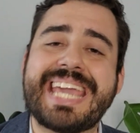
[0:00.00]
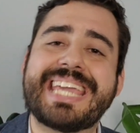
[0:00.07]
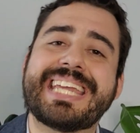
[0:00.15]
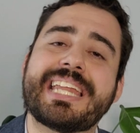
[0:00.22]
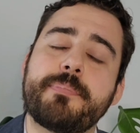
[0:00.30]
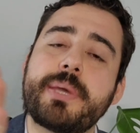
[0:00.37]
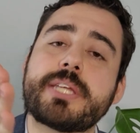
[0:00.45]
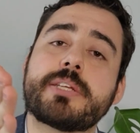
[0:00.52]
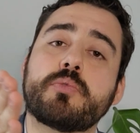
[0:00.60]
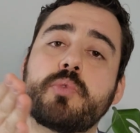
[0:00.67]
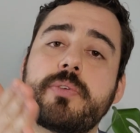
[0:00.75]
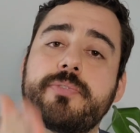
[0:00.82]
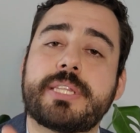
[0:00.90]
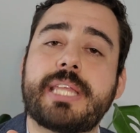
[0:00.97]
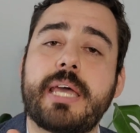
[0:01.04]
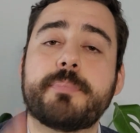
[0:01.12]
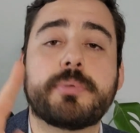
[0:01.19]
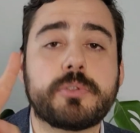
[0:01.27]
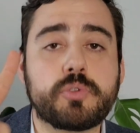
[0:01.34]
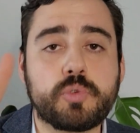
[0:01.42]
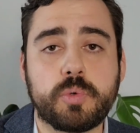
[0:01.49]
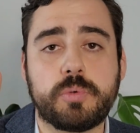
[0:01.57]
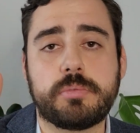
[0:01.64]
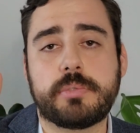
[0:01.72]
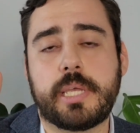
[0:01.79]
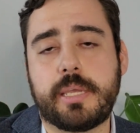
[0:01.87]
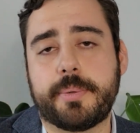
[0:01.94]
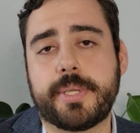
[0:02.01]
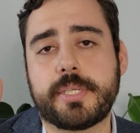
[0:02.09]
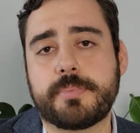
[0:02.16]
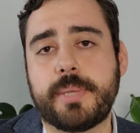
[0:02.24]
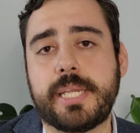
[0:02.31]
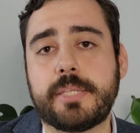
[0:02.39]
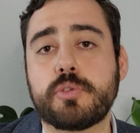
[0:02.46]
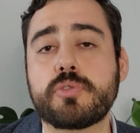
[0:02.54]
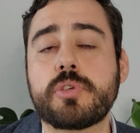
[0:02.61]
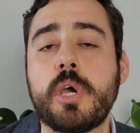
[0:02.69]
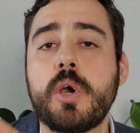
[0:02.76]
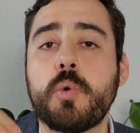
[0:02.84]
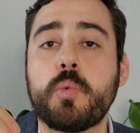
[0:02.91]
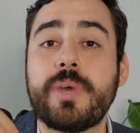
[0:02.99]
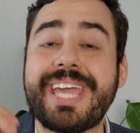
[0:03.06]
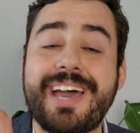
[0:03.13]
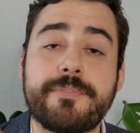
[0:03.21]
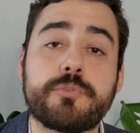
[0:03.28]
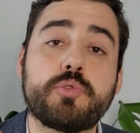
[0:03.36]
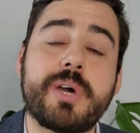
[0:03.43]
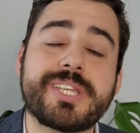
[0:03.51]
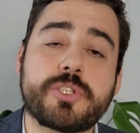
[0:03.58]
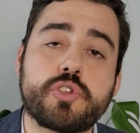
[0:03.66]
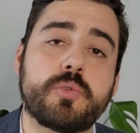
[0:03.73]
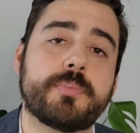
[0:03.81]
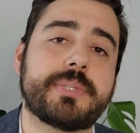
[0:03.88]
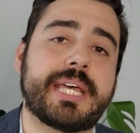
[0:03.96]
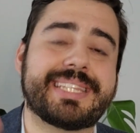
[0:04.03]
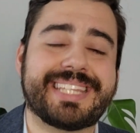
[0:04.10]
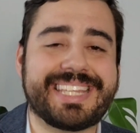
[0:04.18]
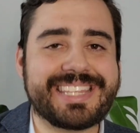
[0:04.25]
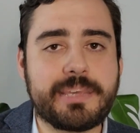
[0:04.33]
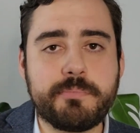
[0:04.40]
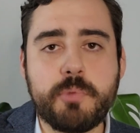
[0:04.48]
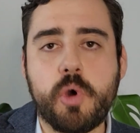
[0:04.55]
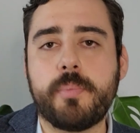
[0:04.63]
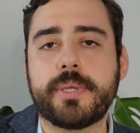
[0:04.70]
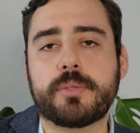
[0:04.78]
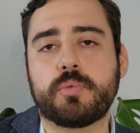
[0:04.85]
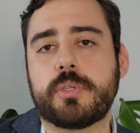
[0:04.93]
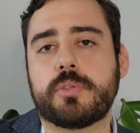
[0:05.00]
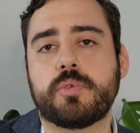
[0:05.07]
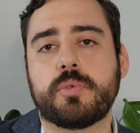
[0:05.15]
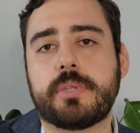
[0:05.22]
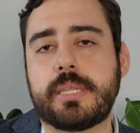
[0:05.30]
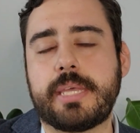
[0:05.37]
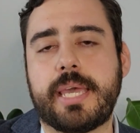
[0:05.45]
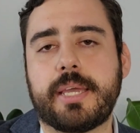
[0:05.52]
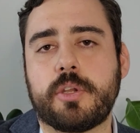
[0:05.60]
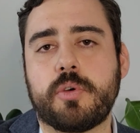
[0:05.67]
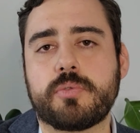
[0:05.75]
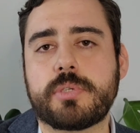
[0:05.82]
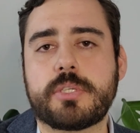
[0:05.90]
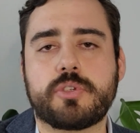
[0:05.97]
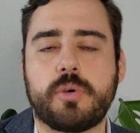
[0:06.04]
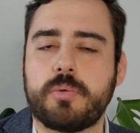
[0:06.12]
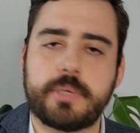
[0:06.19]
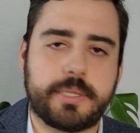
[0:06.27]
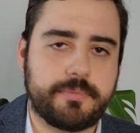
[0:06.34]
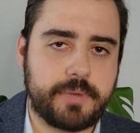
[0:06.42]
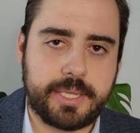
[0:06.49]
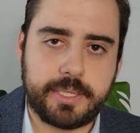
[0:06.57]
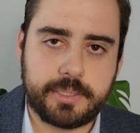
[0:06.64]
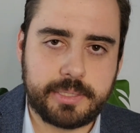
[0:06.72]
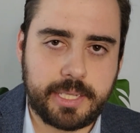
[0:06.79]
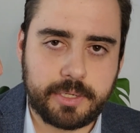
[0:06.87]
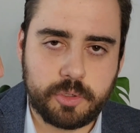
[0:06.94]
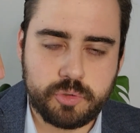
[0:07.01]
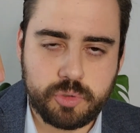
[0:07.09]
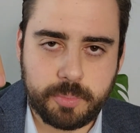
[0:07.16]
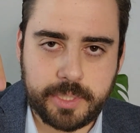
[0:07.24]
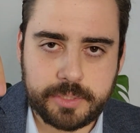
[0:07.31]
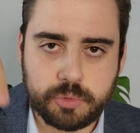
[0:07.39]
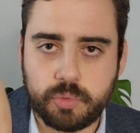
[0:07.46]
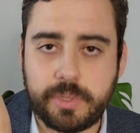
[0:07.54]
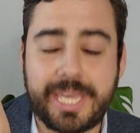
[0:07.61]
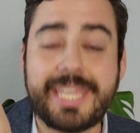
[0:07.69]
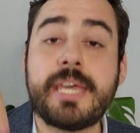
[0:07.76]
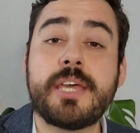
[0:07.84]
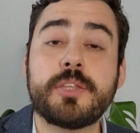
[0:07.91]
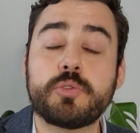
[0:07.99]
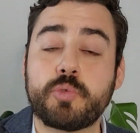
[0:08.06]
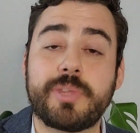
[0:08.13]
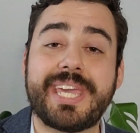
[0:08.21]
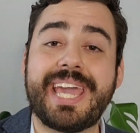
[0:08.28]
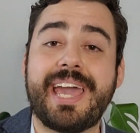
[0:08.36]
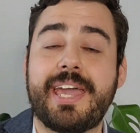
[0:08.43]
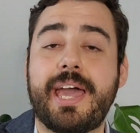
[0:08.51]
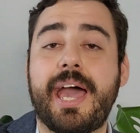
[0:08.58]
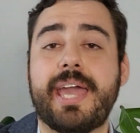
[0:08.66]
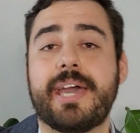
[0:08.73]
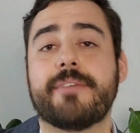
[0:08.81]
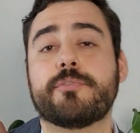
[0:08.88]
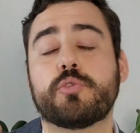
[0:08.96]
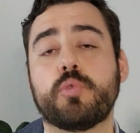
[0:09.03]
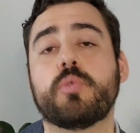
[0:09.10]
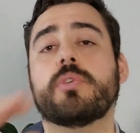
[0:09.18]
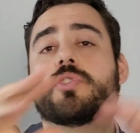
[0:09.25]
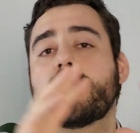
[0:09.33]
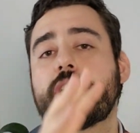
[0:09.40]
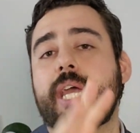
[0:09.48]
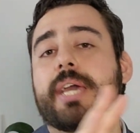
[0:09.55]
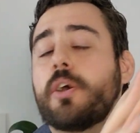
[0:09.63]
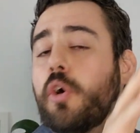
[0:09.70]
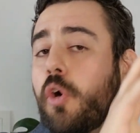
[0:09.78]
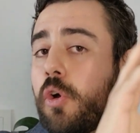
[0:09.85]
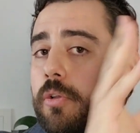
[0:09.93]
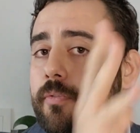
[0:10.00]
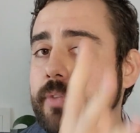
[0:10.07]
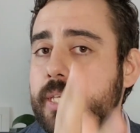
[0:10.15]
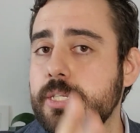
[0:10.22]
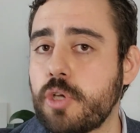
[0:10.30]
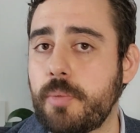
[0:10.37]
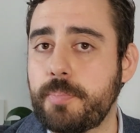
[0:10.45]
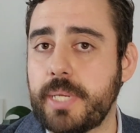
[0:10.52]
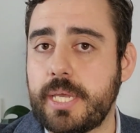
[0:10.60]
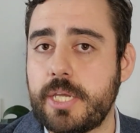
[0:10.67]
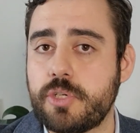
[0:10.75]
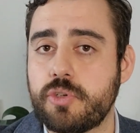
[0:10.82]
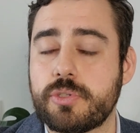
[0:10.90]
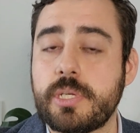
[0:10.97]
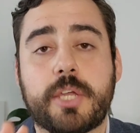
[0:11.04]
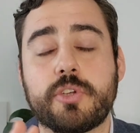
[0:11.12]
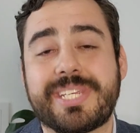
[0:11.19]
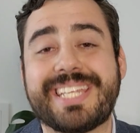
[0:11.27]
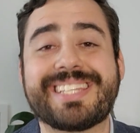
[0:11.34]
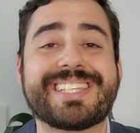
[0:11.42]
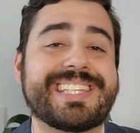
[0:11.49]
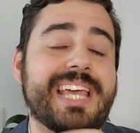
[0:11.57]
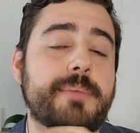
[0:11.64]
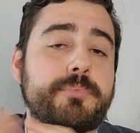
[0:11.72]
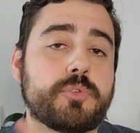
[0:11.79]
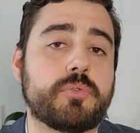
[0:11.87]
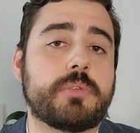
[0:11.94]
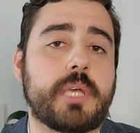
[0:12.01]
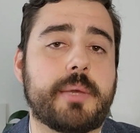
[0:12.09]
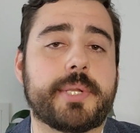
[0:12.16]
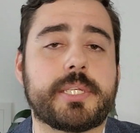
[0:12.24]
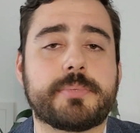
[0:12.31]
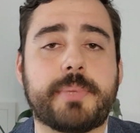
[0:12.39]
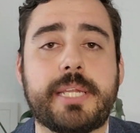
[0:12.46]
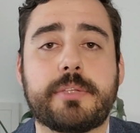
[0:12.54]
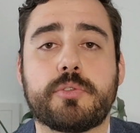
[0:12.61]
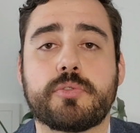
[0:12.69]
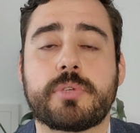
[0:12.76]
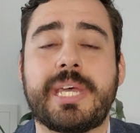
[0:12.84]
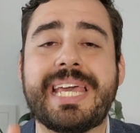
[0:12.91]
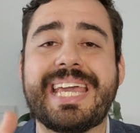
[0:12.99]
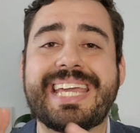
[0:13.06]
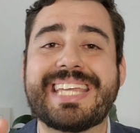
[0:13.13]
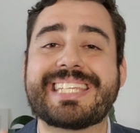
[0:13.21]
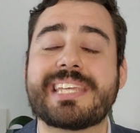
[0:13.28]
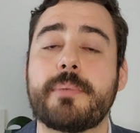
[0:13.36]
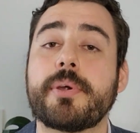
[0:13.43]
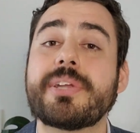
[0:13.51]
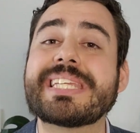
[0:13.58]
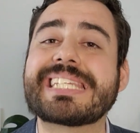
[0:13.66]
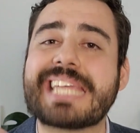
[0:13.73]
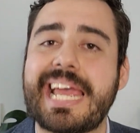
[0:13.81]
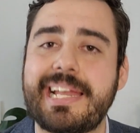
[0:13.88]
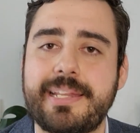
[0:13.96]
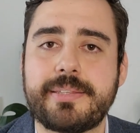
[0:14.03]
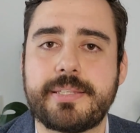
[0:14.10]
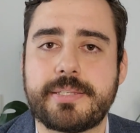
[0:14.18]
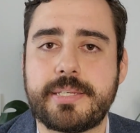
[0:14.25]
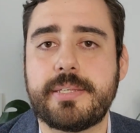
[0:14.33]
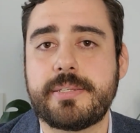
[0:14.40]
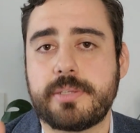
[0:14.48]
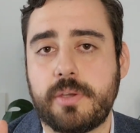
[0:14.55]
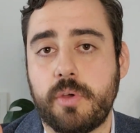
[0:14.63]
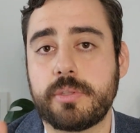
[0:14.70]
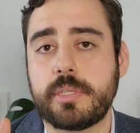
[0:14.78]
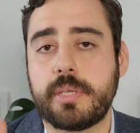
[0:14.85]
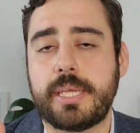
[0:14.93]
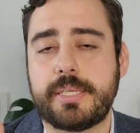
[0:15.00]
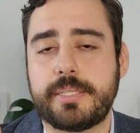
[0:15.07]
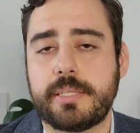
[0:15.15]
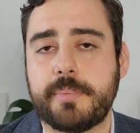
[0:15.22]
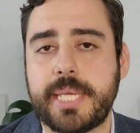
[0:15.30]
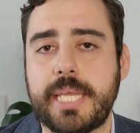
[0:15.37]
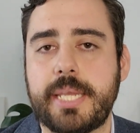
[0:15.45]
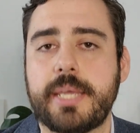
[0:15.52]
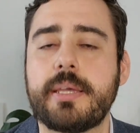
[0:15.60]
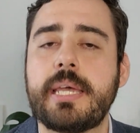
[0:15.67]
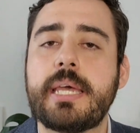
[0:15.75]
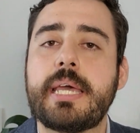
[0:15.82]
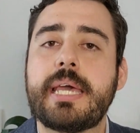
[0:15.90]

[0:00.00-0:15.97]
In a patient with type 2 diabetes mellitus, we have to assume that the moment we do the diagnosis, so if I diagnose someone today I have to check all of these complications. Because since type 2 diabetes mellitus is a very silent disease in the beginning,